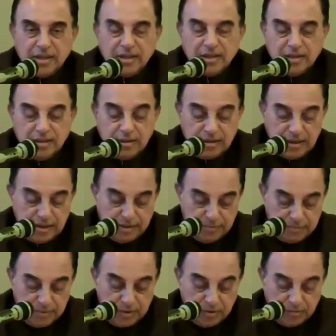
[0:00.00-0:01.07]
I
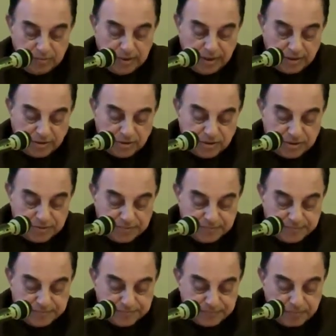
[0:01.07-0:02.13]
am obliged.
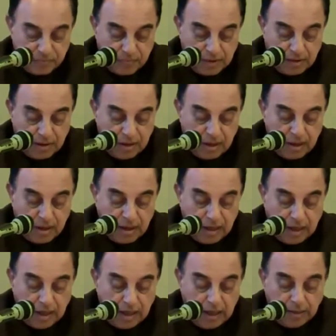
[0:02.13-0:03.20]

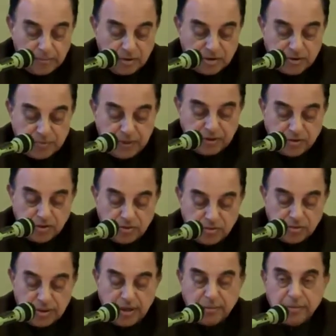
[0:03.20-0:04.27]
I'm going to speak to you
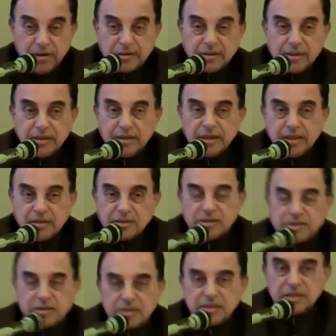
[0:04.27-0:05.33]
today about the India's
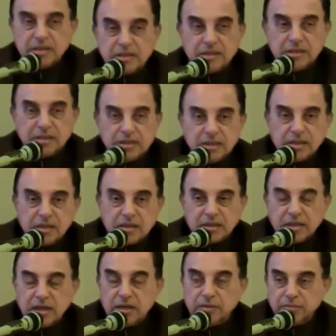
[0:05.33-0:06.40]

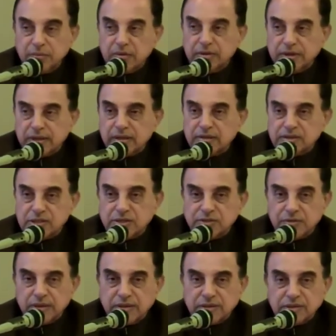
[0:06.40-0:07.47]
current political
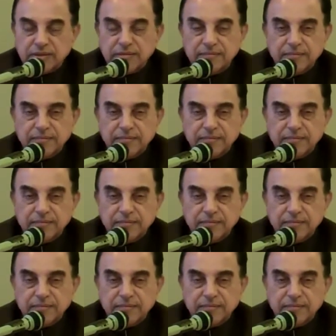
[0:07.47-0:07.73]
situation.